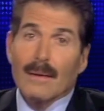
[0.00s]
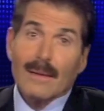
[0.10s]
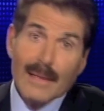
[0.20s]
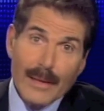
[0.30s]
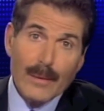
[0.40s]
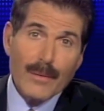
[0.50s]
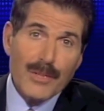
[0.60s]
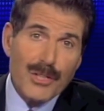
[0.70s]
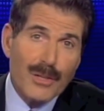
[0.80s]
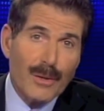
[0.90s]
Now, later in
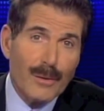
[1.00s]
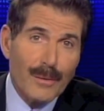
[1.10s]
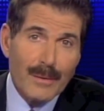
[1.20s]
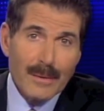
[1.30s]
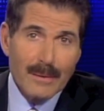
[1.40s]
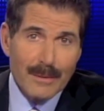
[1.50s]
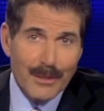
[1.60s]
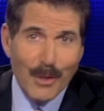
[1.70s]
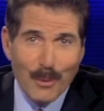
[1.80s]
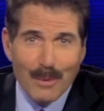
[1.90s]
the show
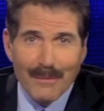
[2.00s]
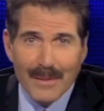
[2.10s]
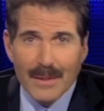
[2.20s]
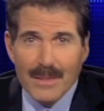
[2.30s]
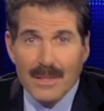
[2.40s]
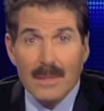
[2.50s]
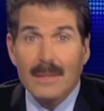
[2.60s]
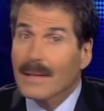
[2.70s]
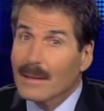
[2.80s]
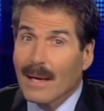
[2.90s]
reveals
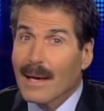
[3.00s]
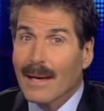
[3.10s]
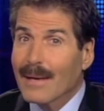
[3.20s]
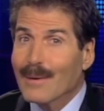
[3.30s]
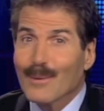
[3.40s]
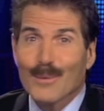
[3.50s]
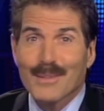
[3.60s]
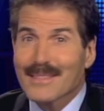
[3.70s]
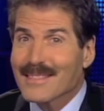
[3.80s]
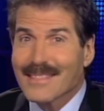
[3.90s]
that that guy
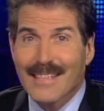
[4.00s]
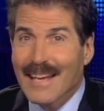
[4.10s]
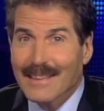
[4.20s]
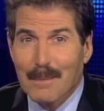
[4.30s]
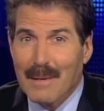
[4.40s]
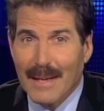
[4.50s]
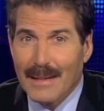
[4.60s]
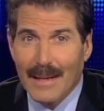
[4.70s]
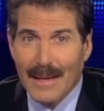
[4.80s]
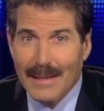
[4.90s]
was not the
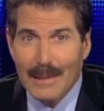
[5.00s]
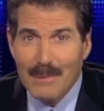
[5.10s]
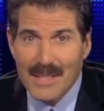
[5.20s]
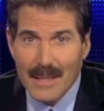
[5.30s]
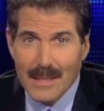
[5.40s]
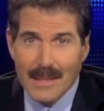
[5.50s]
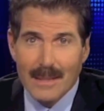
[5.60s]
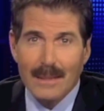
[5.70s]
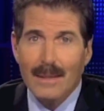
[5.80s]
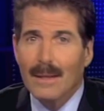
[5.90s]
bad guy. He was
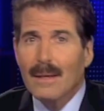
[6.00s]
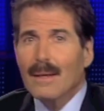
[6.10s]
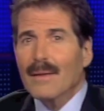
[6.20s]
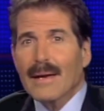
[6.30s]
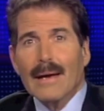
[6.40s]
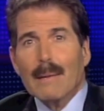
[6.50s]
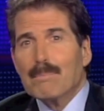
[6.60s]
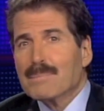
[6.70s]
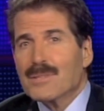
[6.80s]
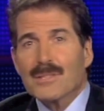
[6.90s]
innocent. The
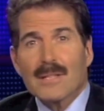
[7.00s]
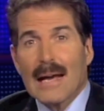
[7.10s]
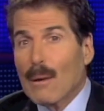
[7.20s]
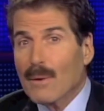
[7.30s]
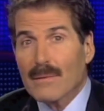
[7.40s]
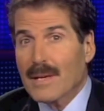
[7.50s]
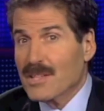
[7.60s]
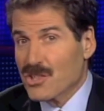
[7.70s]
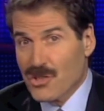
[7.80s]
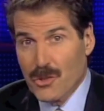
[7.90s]
cops, however,
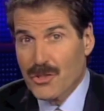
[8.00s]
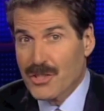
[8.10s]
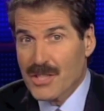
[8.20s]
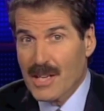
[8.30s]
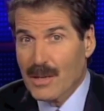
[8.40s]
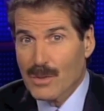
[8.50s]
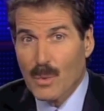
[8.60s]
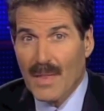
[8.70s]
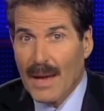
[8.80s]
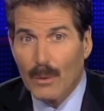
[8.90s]
had searched his
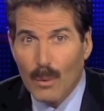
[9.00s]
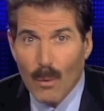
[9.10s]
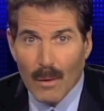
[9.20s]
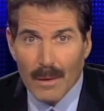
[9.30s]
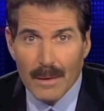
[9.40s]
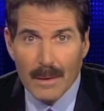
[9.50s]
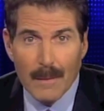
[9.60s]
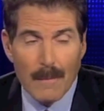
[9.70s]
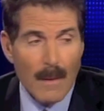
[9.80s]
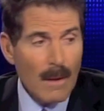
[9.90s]
house without a warrant.
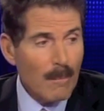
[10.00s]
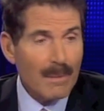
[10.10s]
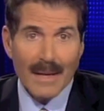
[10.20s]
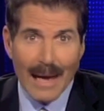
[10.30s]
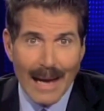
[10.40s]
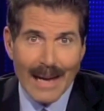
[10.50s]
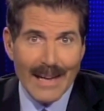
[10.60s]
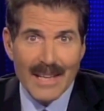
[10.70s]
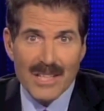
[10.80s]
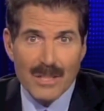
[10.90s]
But
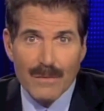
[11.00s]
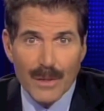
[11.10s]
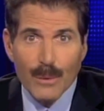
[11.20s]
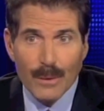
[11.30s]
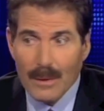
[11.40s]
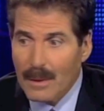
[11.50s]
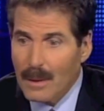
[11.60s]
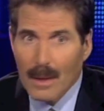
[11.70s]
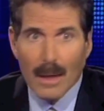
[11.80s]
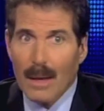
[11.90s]
I, as a viewer,
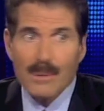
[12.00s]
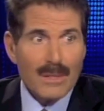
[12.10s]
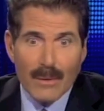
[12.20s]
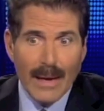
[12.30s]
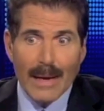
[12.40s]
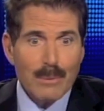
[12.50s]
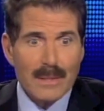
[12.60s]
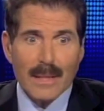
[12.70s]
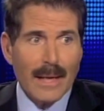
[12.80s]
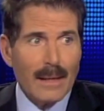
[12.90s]
I was okay
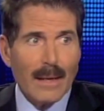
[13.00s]
with that.